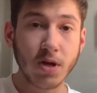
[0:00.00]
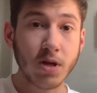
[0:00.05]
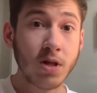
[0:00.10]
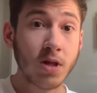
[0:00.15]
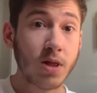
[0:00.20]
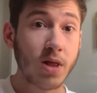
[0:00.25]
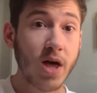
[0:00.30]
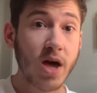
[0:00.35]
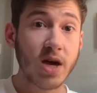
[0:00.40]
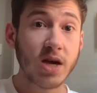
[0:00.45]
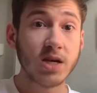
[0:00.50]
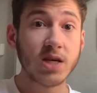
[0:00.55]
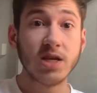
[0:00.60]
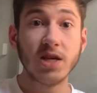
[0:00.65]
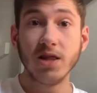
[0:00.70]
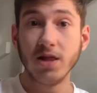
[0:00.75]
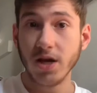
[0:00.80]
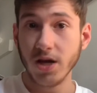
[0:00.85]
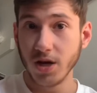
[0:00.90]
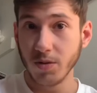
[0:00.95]
like
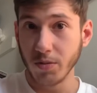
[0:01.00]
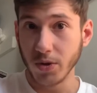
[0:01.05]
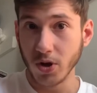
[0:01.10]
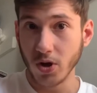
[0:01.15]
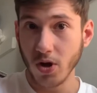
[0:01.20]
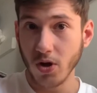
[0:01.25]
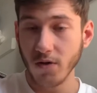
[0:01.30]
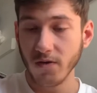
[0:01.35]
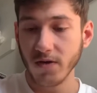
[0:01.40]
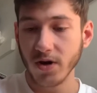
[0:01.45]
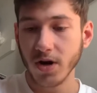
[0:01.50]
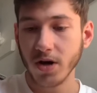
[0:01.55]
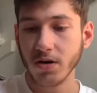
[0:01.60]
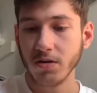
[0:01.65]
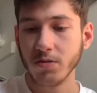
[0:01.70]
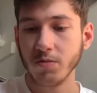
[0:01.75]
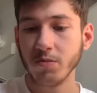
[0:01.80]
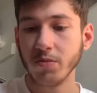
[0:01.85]
Elena Belova,